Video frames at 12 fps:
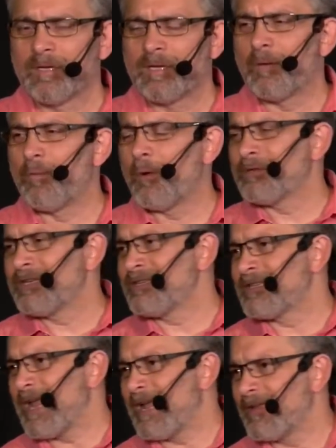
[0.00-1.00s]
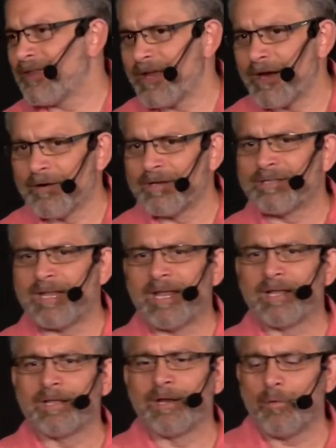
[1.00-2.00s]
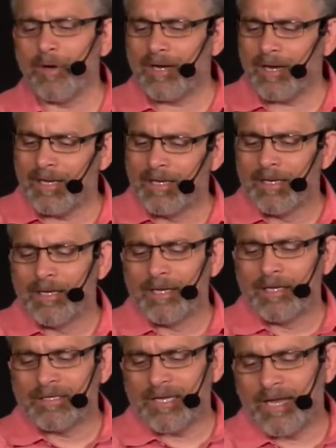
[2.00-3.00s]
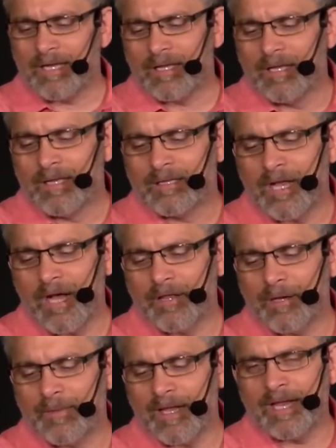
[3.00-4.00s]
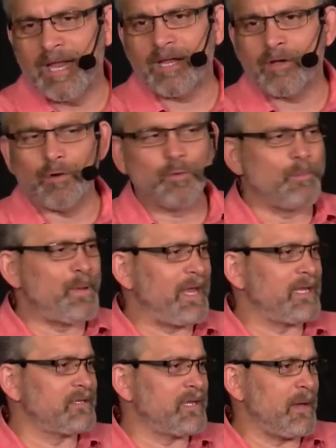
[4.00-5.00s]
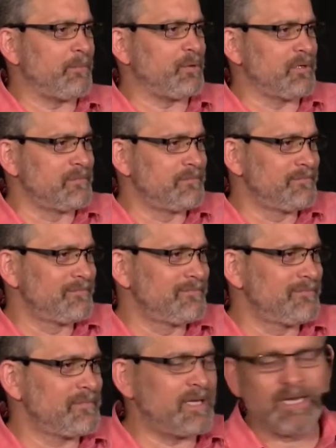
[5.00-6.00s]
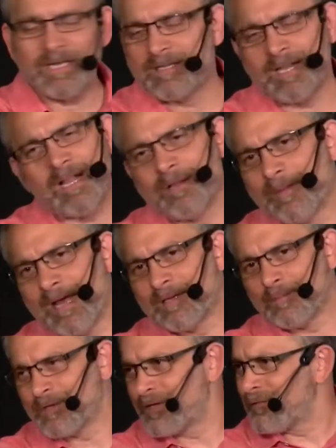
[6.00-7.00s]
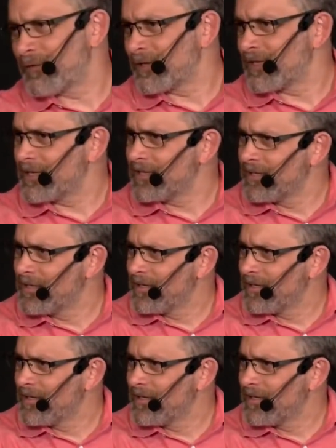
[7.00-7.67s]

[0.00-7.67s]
Now, what was he saying there? He's saying, you know what? He's saying, tell them they can't go to a pagan temple. Now, he didn't tell them that specifically.